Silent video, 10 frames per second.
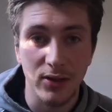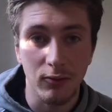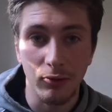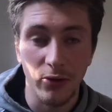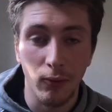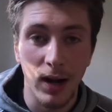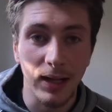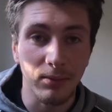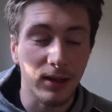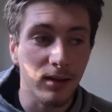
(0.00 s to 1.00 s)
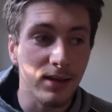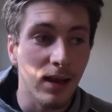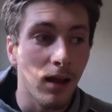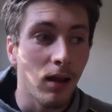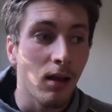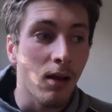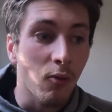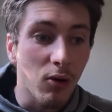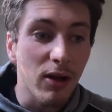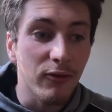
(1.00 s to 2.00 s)
towards running, because
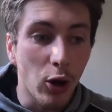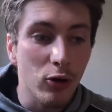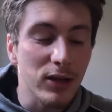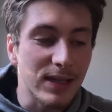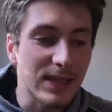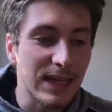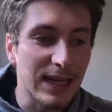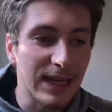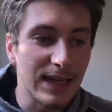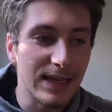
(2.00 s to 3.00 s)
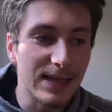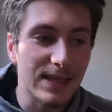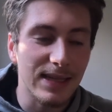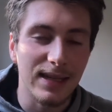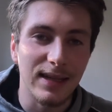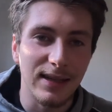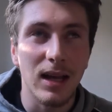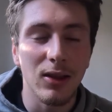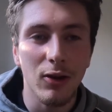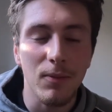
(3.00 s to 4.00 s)
what I've noticed is
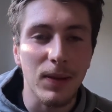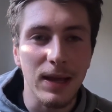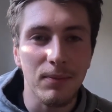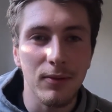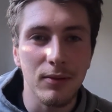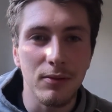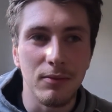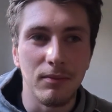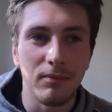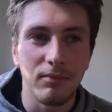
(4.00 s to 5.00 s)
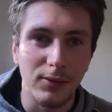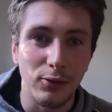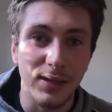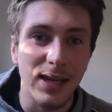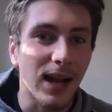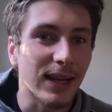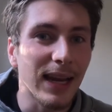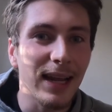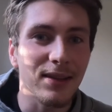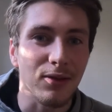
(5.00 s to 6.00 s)
a lot of people who start
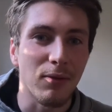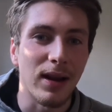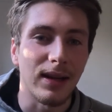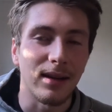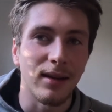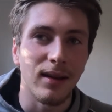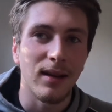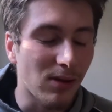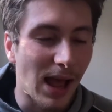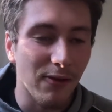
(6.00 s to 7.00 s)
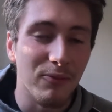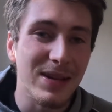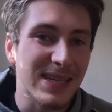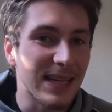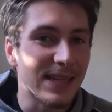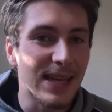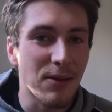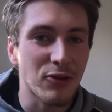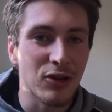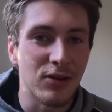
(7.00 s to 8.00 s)
getting into running have
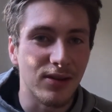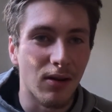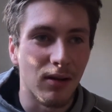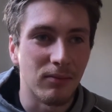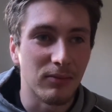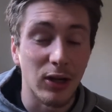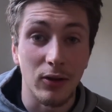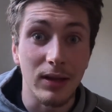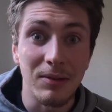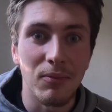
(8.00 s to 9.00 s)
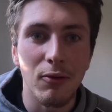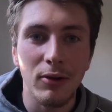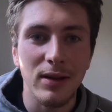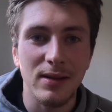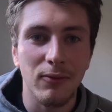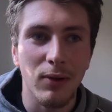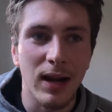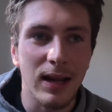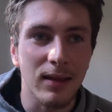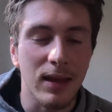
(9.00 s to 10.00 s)
misconceptions on, the importance of
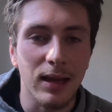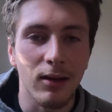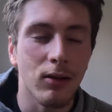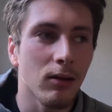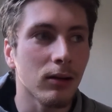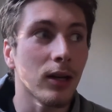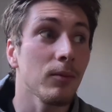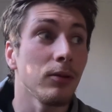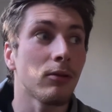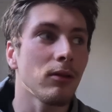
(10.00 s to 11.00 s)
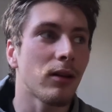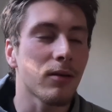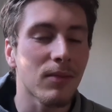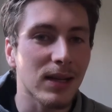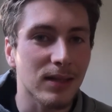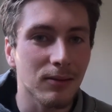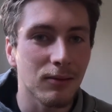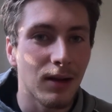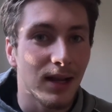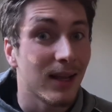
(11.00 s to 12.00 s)
running, thinking, oh, I'm going to build a lot of
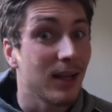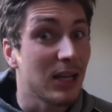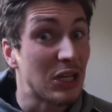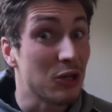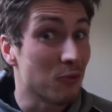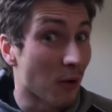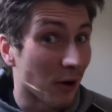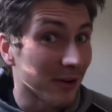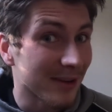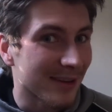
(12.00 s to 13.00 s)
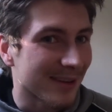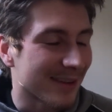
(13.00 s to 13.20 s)
muscle. You won't.